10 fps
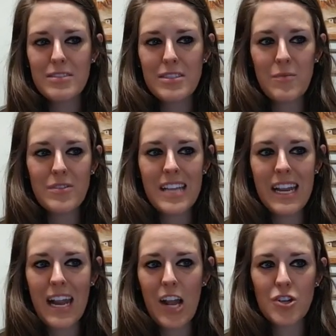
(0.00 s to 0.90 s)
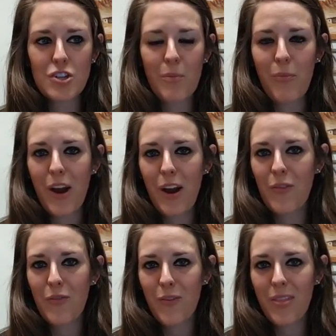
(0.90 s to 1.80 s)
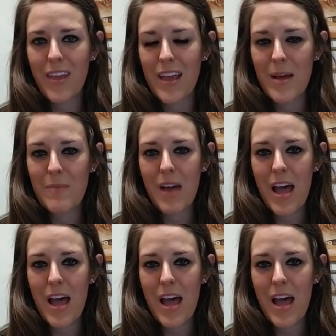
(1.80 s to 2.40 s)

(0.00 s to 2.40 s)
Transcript: so we'll say an extra prayer for them